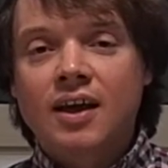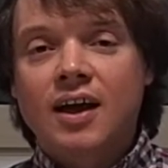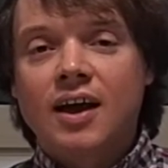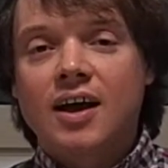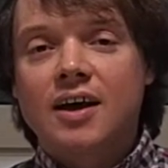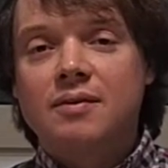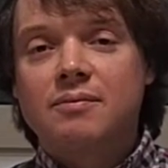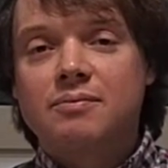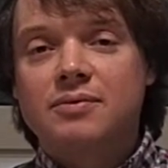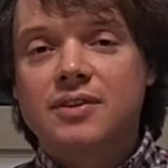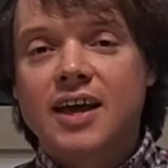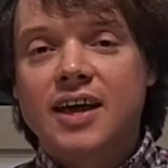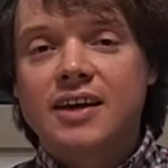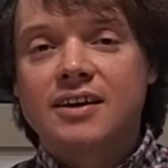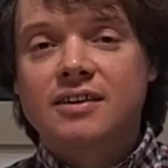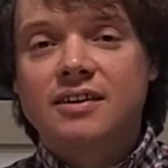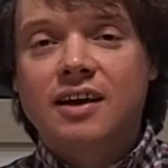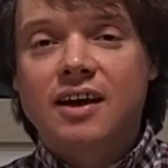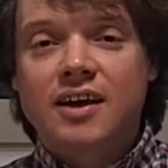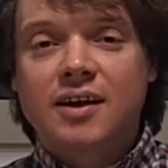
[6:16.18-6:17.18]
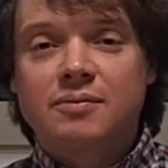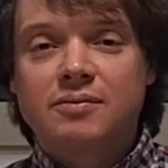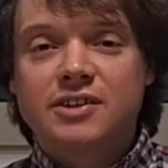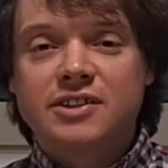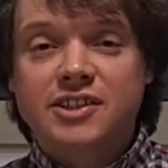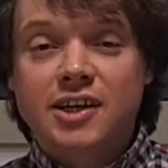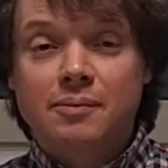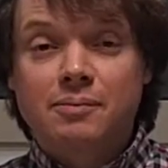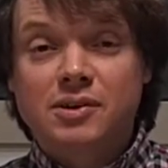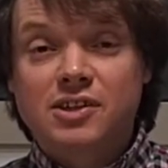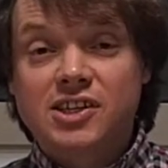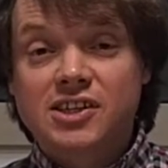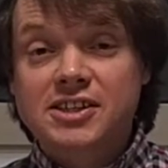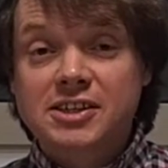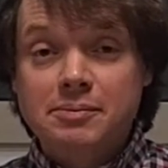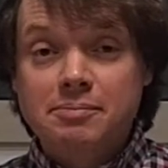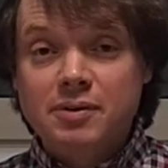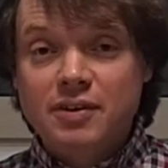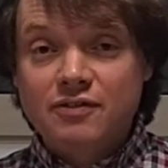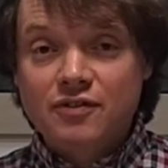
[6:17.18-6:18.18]
then the temperatures
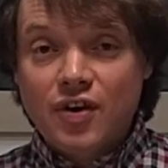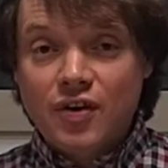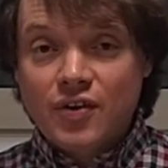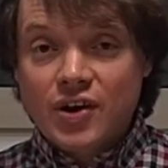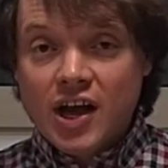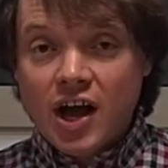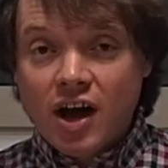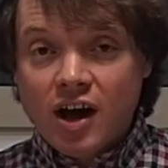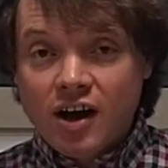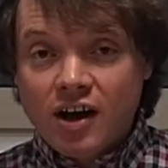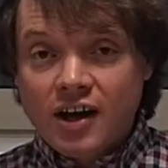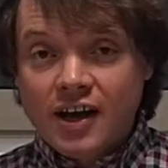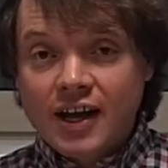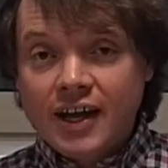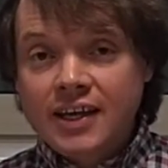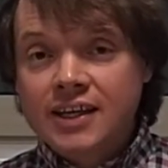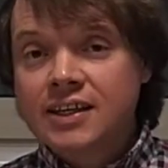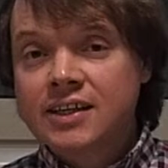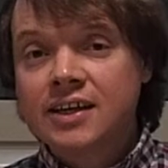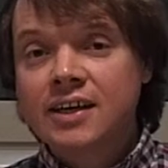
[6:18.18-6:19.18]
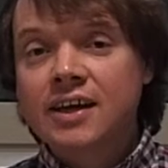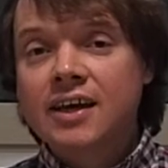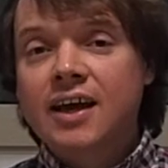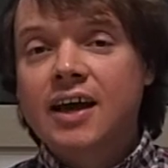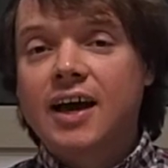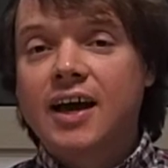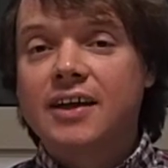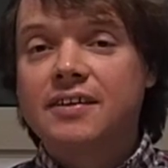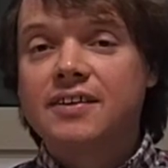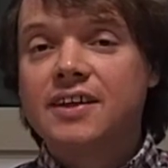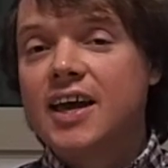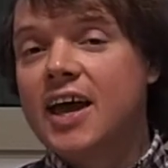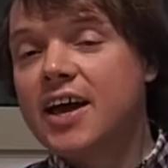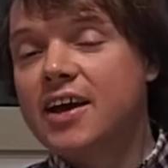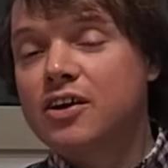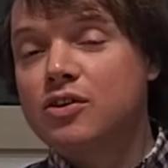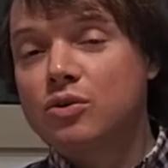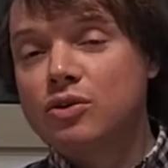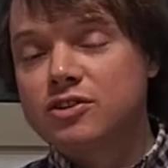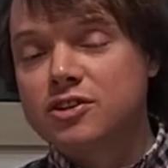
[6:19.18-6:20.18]
can be very high and the air
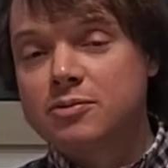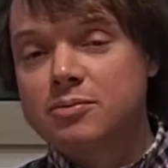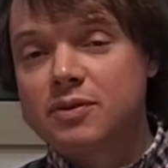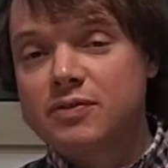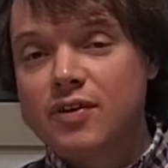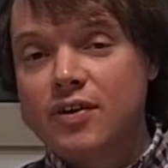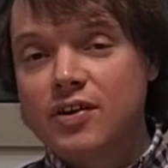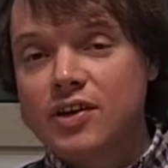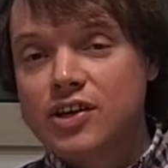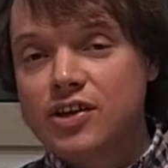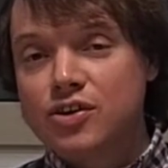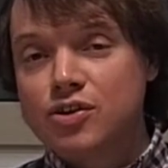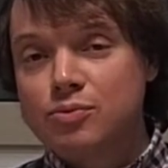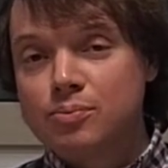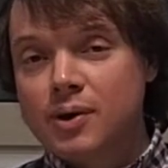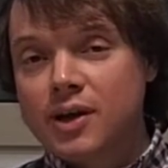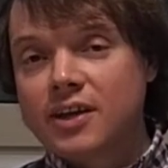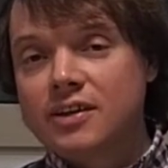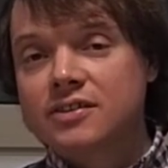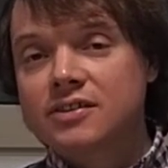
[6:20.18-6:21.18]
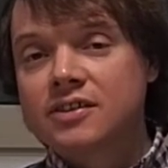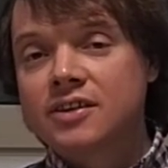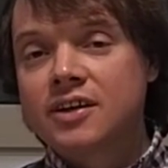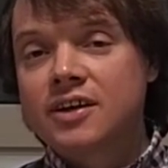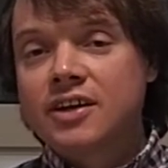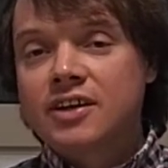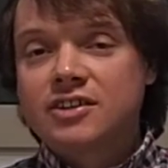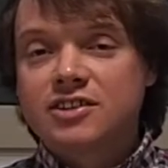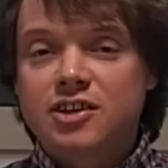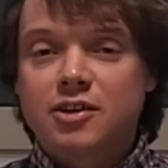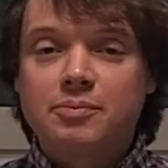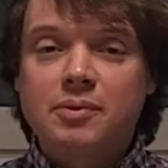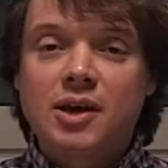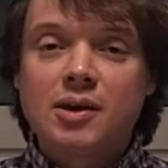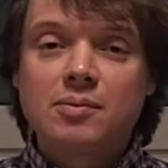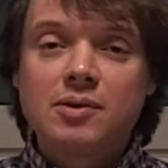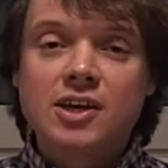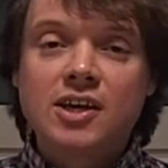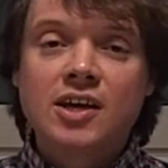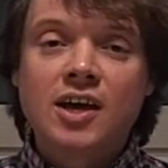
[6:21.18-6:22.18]
can also be very humid. So
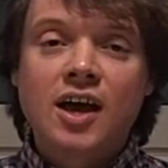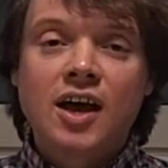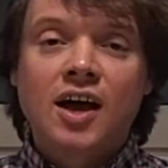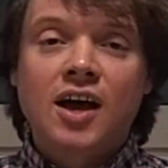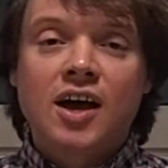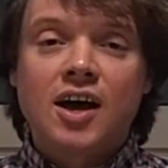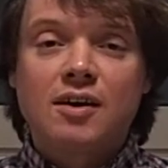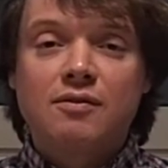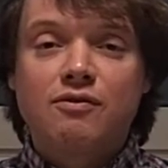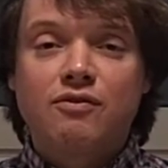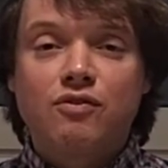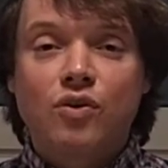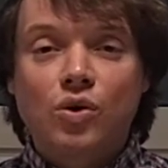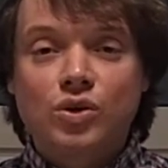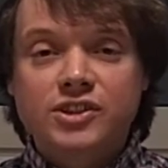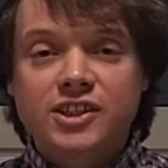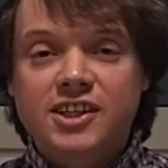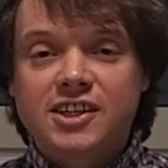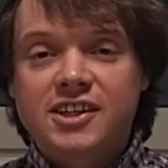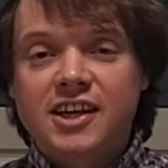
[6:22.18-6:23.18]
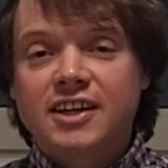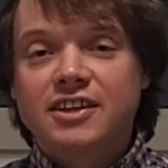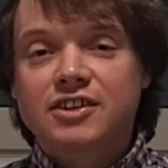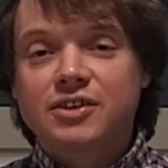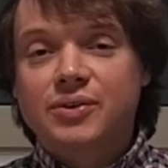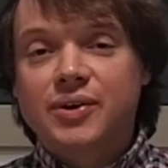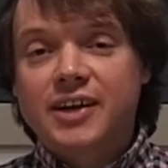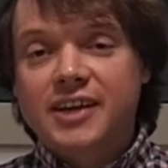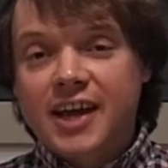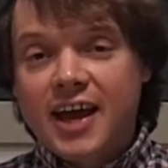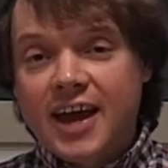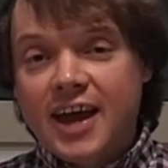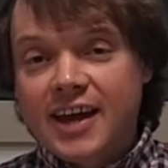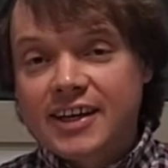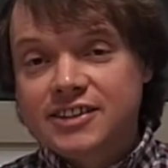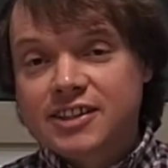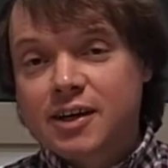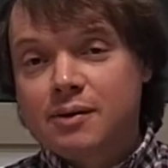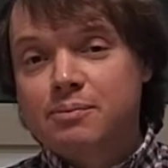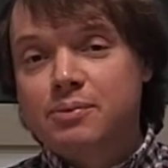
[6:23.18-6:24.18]
maybe 40 centigrade air
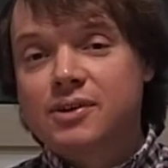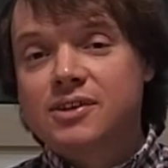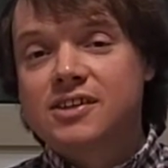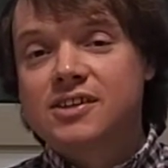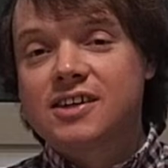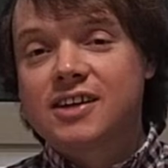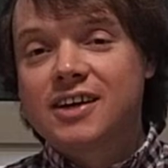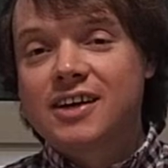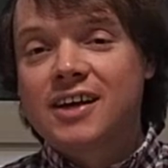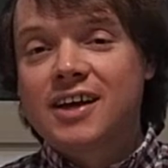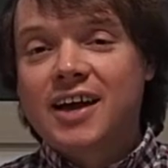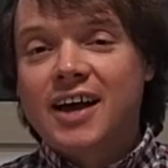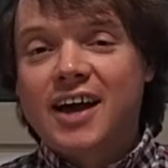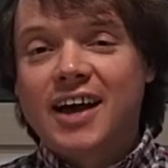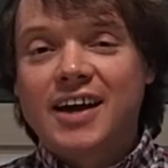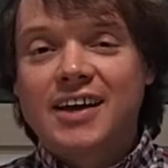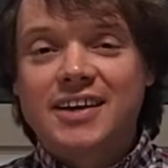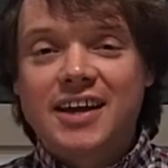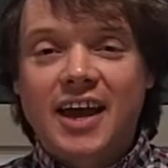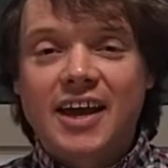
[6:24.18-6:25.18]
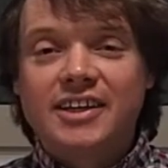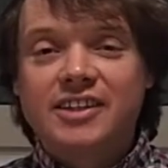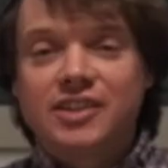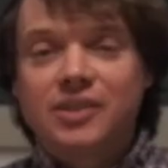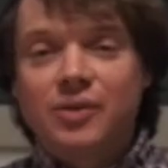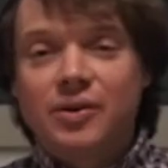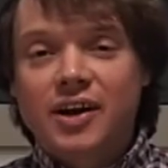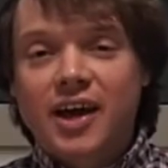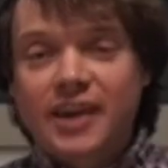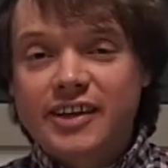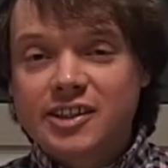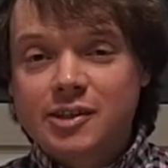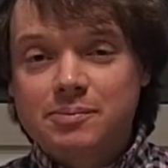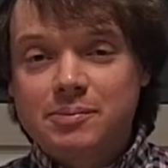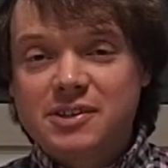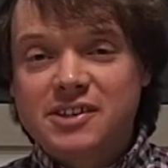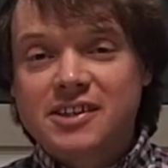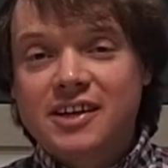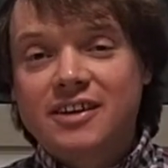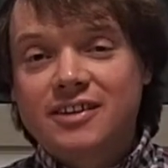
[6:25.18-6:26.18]
temperature and 80 or
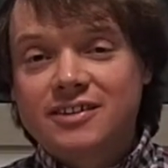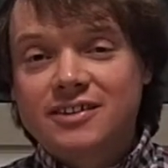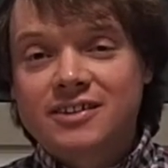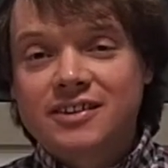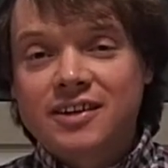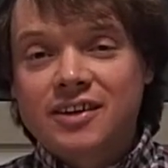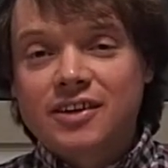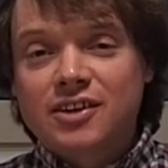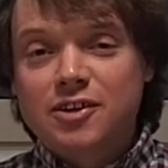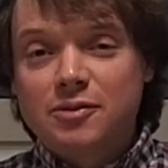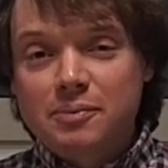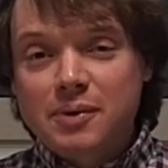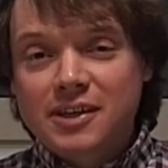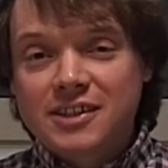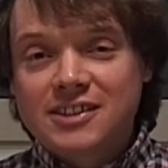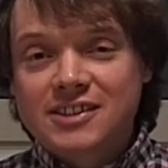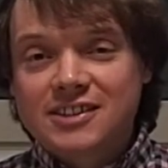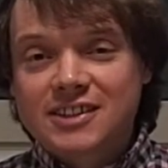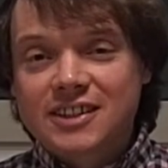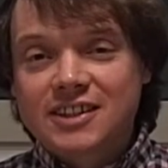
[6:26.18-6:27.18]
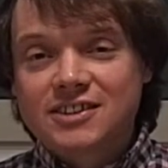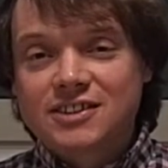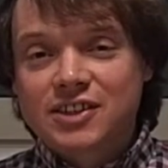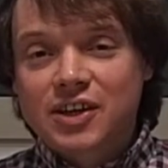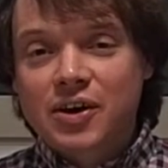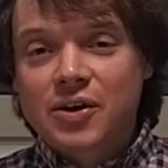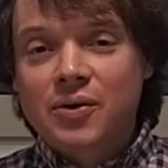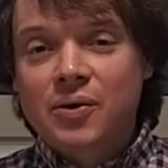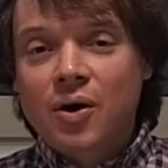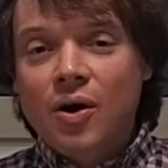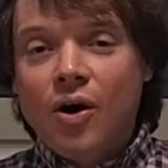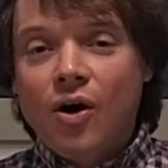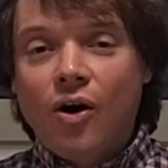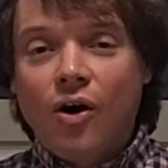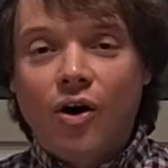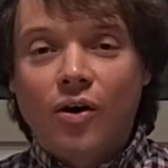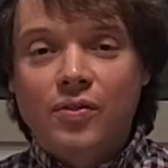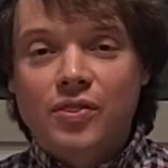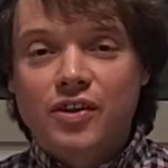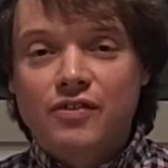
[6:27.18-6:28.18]
90% humidity. So
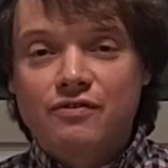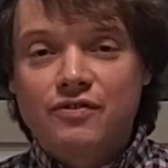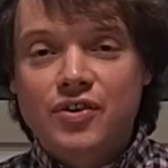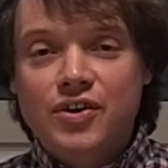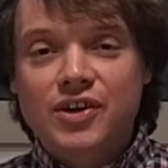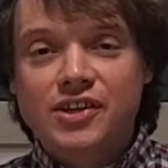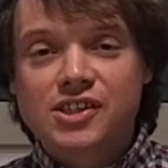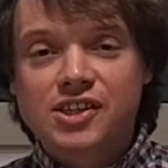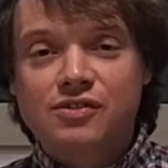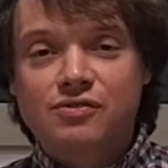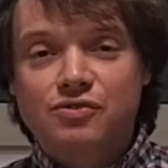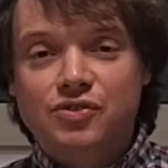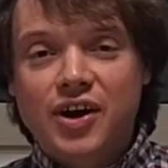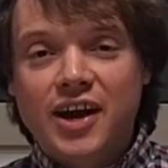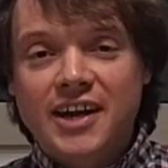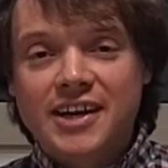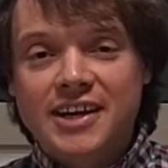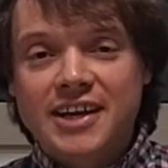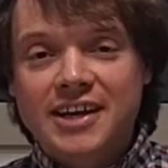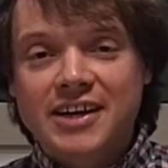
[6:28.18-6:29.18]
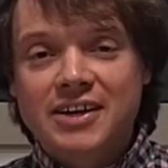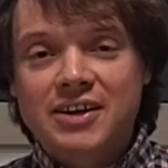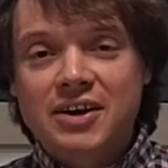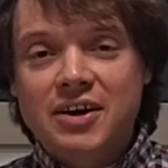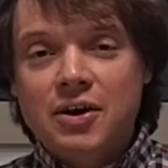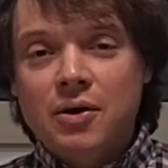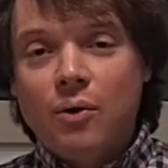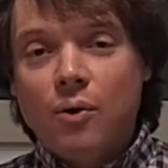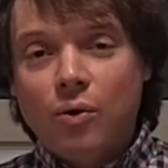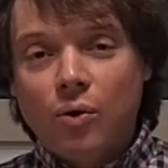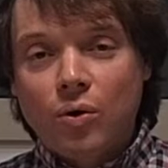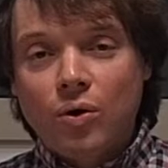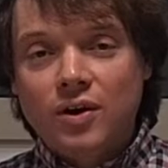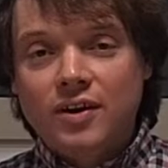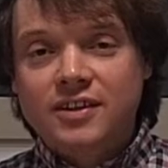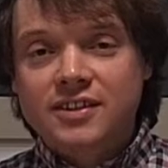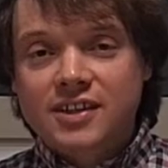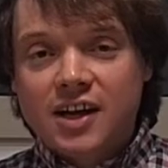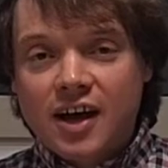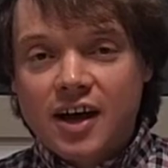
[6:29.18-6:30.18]
on the verge of raining all
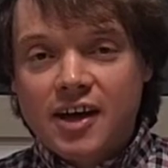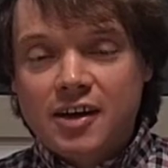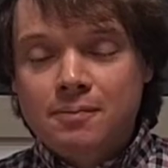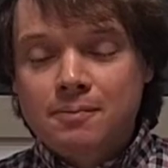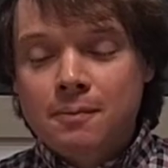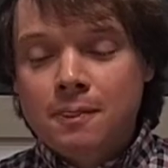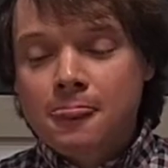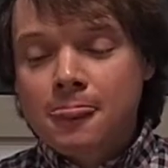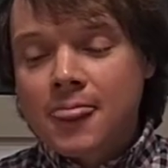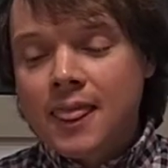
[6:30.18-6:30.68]
the time.